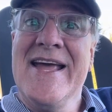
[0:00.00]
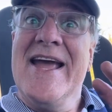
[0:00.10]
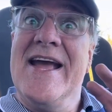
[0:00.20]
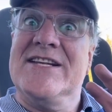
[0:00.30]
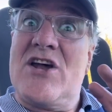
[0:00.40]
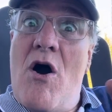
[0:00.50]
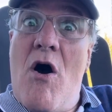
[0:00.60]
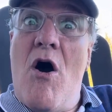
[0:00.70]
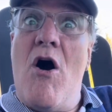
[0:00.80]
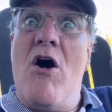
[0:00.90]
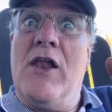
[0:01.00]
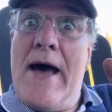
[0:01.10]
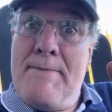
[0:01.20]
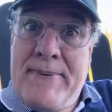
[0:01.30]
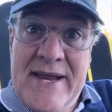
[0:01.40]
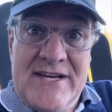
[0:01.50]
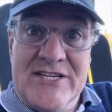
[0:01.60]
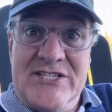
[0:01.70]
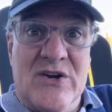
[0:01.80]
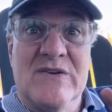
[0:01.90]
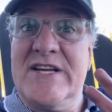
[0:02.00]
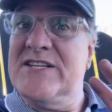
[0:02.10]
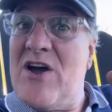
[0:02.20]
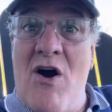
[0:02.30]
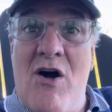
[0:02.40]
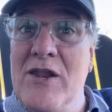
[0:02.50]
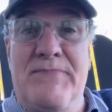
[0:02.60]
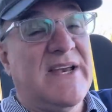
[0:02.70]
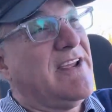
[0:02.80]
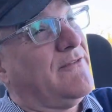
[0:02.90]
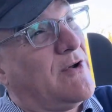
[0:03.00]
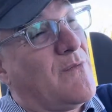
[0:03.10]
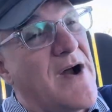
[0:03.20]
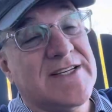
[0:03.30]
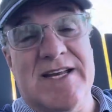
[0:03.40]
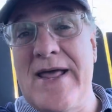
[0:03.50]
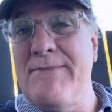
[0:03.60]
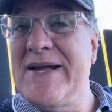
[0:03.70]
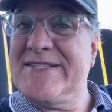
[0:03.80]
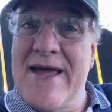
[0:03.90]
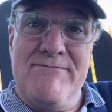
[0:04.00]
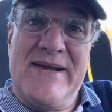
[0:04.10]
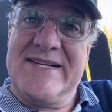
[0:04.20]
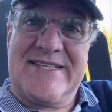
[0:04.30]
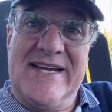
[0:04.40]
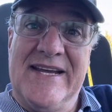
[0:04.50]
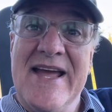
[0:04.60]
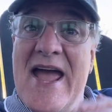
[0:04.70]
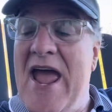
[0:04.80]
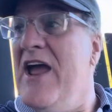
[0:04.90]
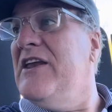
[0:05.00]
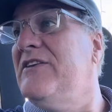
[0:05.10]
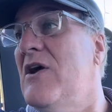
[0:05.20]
It's all opinion shows. It's all opinion. If you're watching MSNBC and,